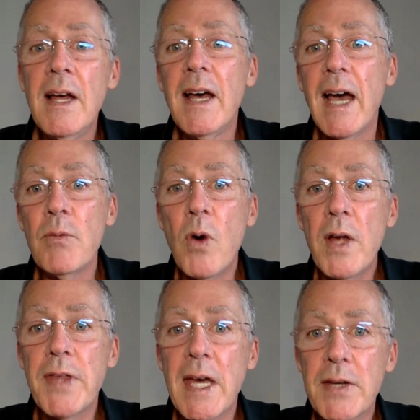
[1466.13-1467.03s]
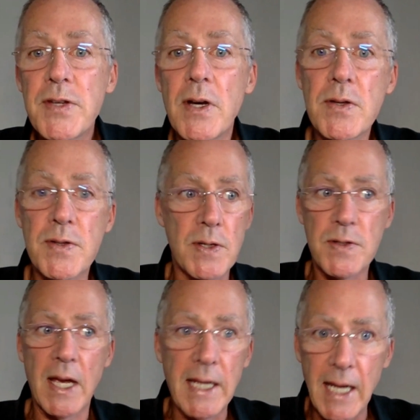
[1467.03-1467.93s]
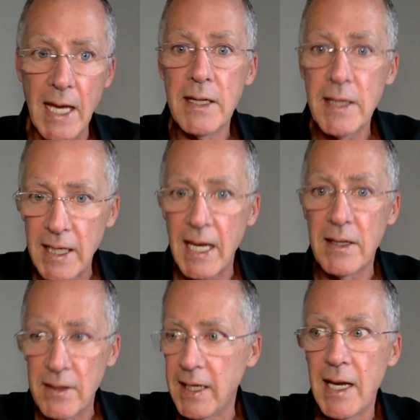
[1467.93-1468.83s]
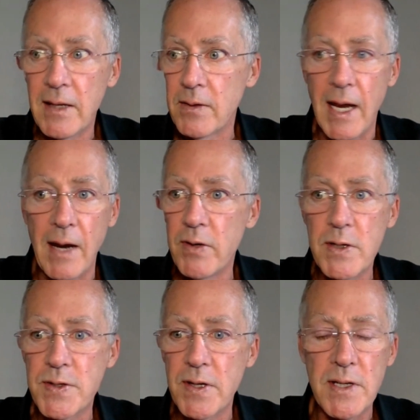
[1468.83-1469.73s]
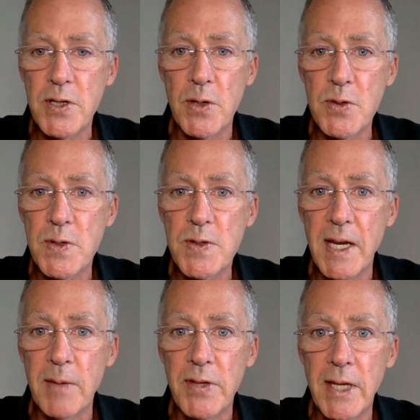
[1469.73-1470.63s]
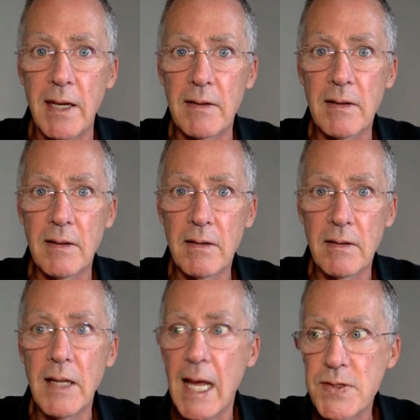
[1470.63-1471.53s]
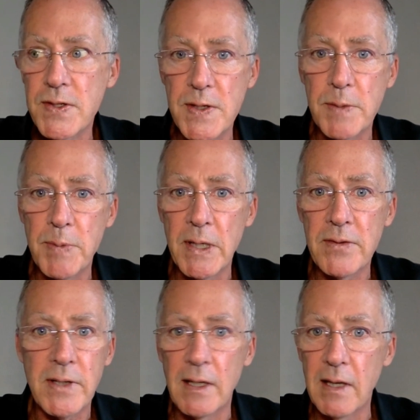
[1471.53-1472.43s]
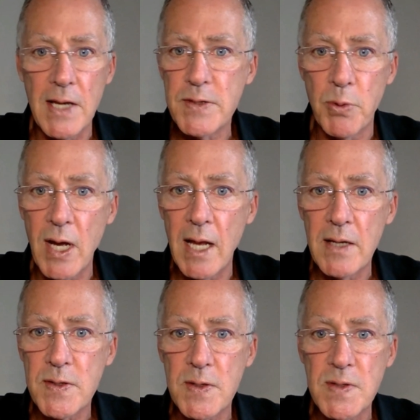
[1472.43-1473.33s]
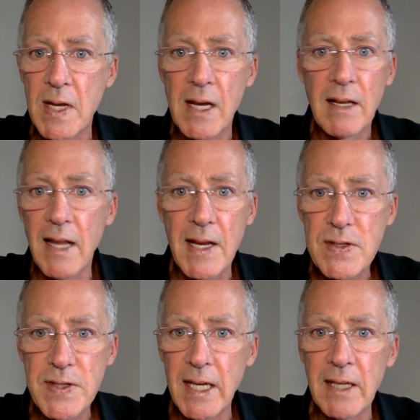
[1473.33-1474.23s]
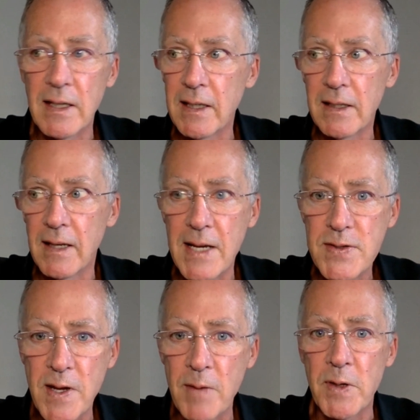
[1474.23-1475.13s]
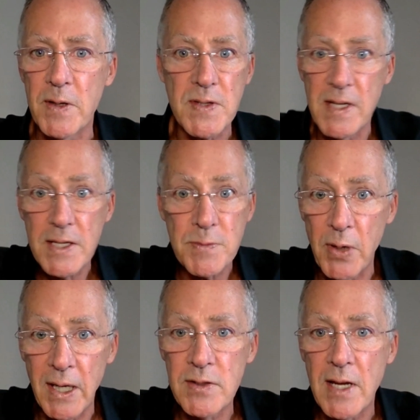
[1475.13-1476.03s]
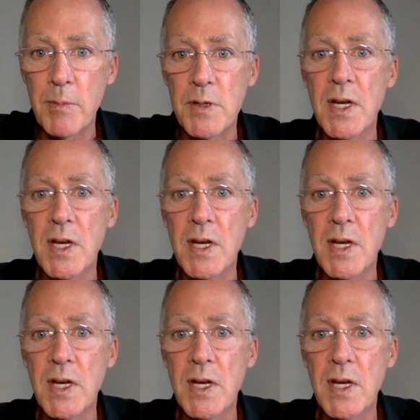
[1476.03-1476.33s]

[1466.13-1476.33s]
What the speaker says: And what that does is, again and again and again, every study shows the same thing. Less disability, less paralysis, less tingling, less numbness, less brain damage.